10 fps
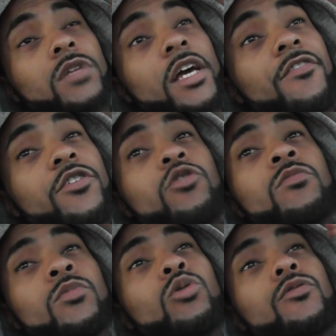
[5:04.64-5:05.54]
If you
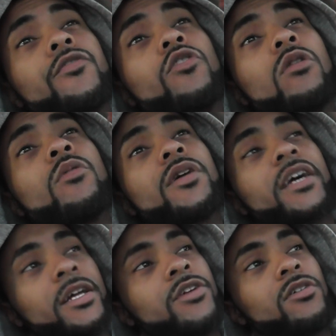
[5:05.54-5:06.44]
move forward
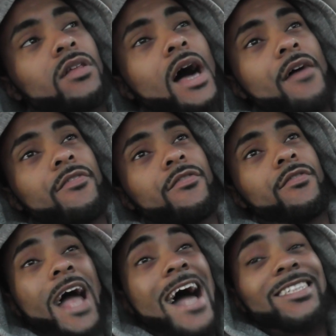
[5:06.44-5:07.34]
in your
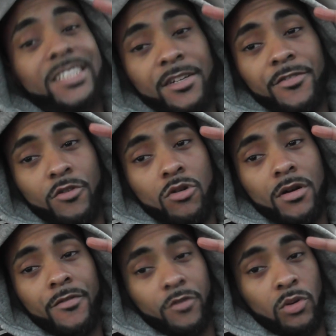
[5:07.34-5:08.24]
life, asking
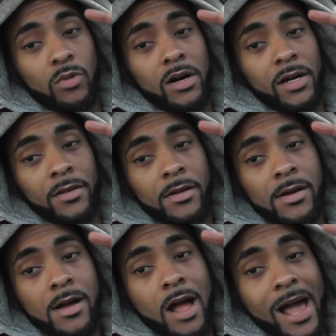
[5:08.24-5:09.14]
for one,
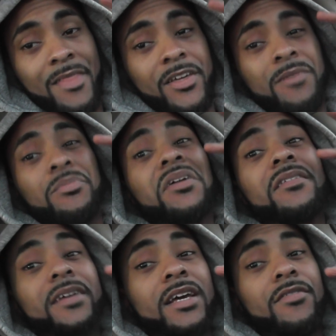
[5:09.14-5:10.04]
and then
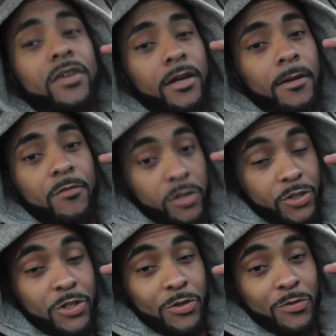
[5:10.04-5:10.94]
believing for
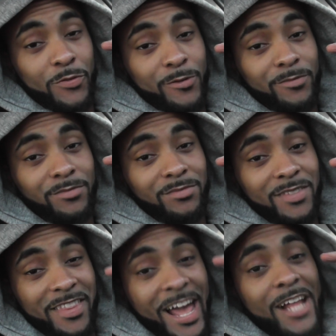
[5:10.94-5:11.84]
two,
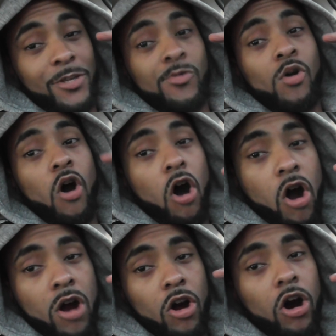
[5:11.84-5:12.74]
that you
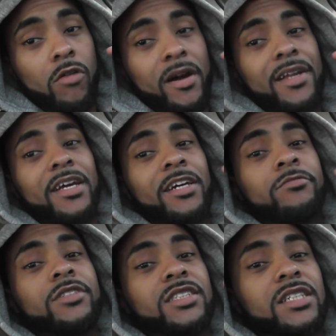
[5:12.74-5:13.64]
are already in
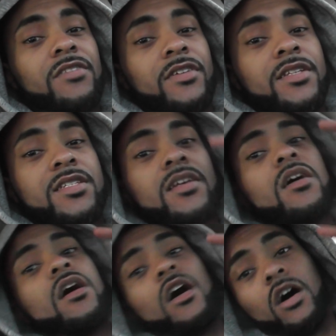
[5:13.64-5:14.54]
receivance
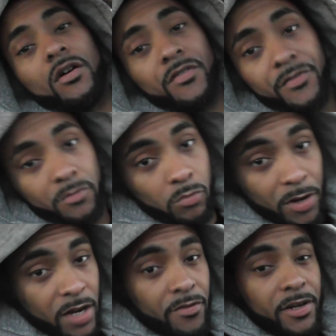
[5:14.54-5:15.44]
of
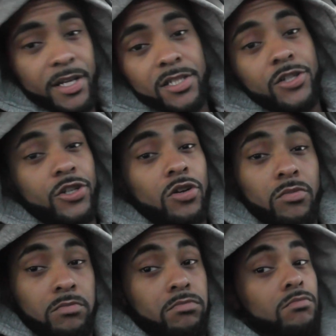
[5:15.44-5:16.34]
whatever it is that
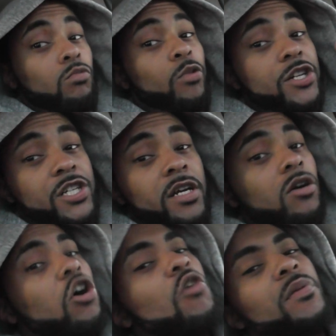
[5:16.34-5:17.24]
you're wishing
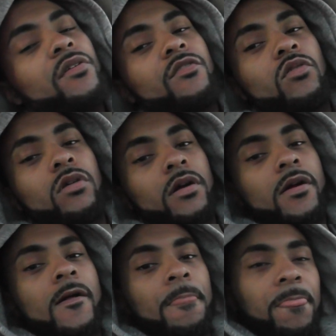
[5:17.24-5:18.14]
or hoping for,
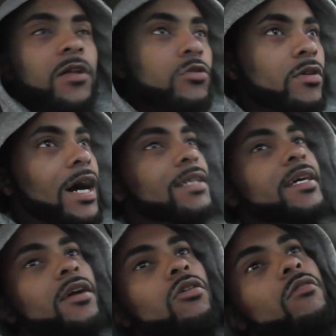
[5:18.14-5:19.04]
then you got
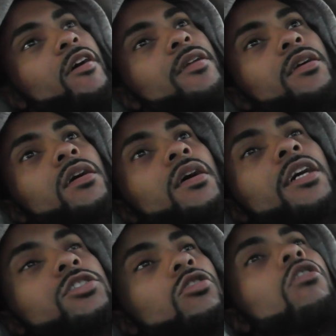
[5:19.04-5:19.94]
that already.
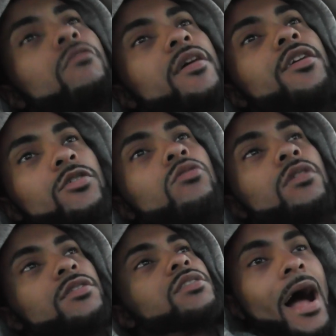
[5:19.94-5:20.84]
It's already
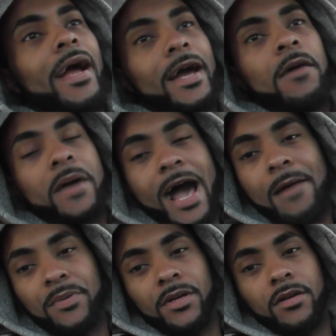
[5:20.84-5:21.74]
yours. I am
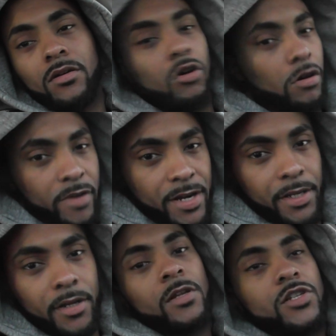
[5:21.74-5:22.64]
happy
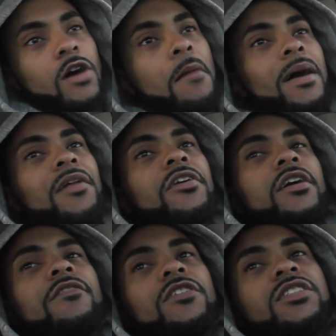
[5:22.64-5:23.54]
already. So I'm not
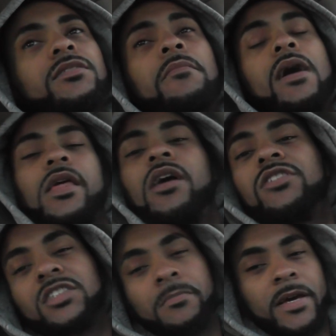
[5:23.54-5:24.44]
looking for somebody
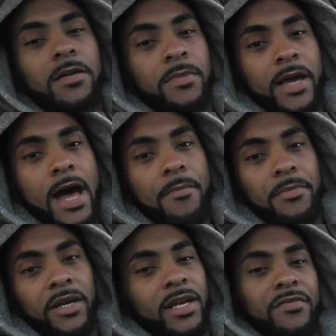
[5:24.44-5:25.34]
else to make me
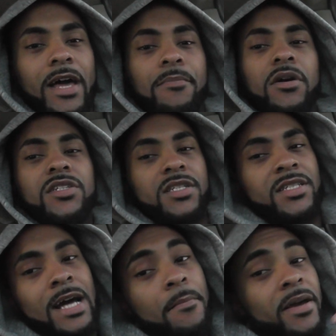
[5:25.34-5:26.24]
happy. And if that
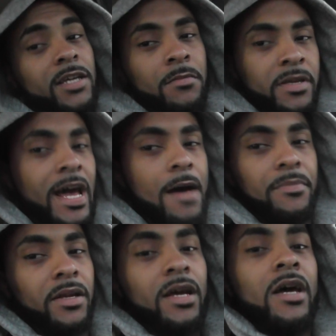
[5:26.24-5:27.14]
person's not making me
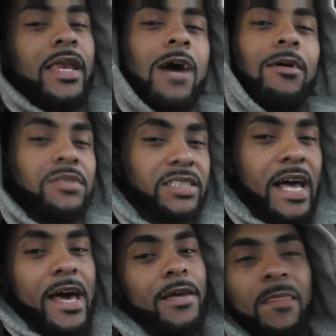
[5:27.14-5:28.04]
happy, now I'm
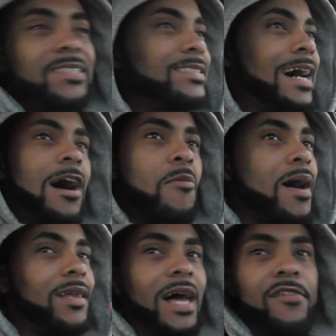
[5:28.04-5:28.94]
sad. That's not how
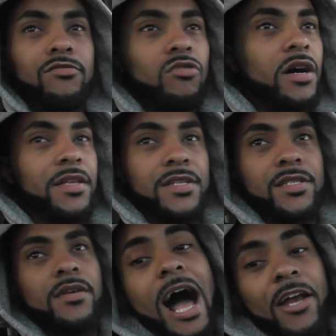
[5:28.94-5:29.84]
my life
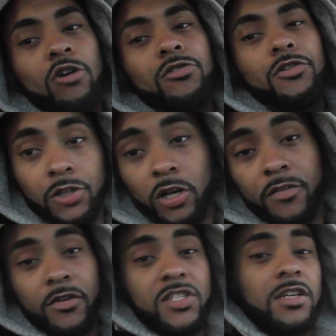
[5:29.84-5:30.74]
runs. I don't look
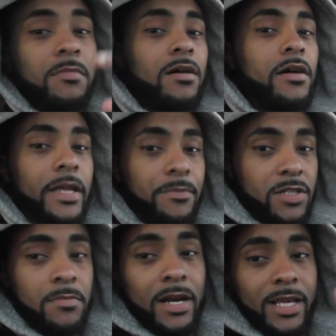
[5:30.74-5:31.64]
for
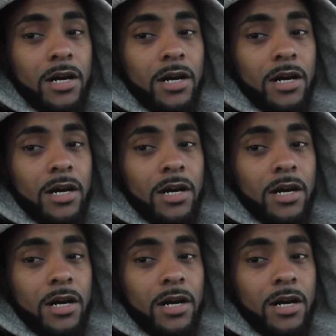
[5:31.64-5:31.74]
somebody